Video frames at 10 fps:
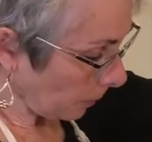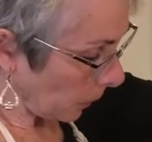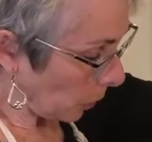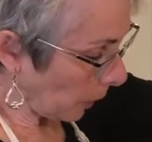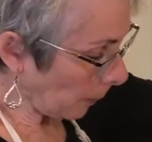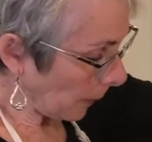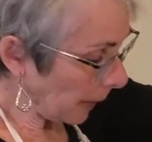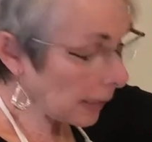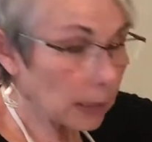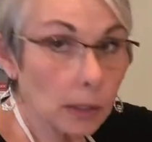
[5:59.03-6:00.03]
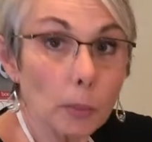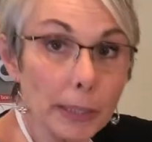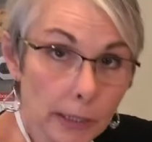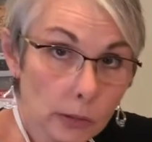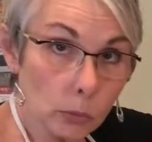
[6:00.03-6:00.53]
turn up the heat a little
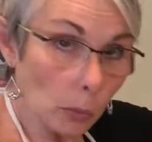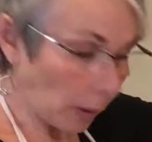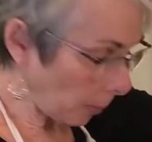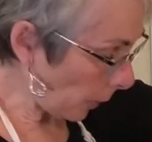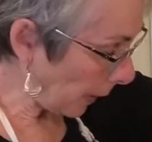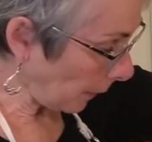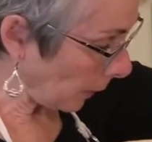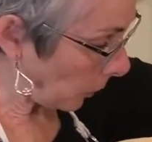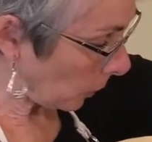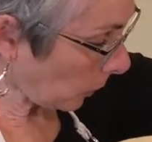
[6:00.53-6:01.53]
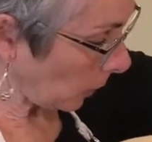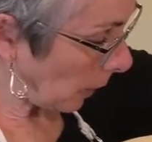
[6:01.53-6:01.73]
bit because we want to bring this